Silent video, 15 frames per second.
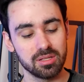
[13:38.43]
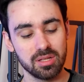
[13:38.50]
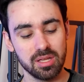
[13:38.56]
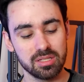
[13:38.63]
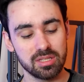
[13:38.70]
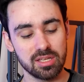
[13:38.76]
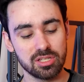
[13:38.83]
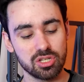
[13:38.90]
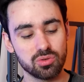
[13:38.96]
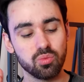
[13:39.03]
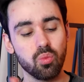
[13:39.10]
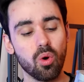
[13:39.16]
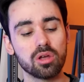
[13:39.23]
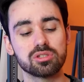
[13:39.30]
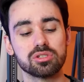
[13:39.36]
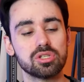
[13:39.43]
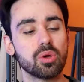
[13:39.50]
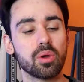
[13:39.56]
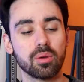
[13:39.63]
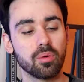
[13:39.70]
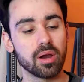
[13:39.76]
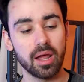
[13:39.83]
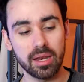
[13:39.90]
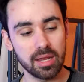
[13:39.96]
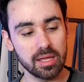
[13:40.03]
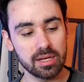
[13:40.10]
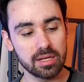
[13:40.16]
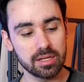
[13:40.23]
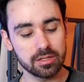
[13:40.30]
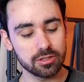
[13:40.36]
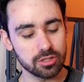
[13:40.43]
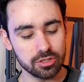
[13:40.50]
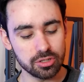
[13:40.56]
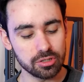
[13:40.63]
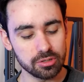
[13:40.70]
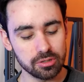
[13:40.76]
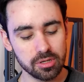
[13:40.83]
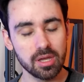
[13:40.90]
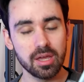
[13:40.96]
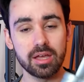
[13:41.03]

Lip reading: it just wasn't doing what I needed it to do.